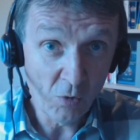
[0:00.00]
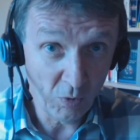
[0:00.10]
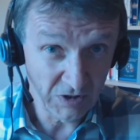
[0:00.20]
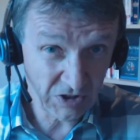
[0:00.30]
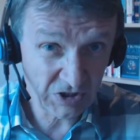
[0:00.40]

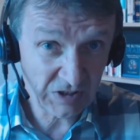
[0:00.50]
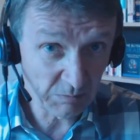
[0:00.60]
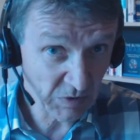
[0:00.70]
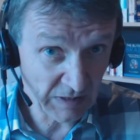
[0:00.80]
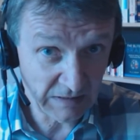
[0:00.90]
What's
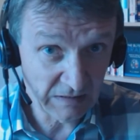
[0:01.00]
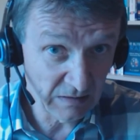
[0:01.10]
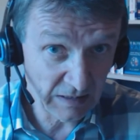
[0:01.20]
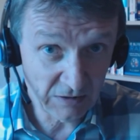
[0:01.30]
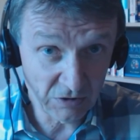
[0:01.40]
something
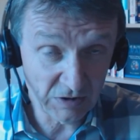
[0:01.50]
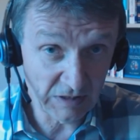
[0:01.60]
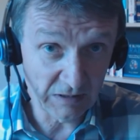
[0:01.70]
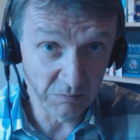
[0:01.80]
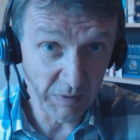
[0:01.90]
they could have
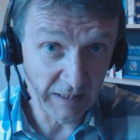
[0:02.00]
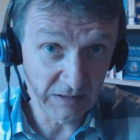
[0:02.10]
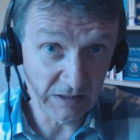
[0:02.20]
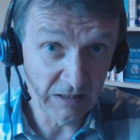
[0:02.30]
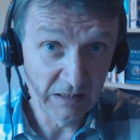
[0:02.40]
done
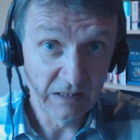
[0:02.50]
better?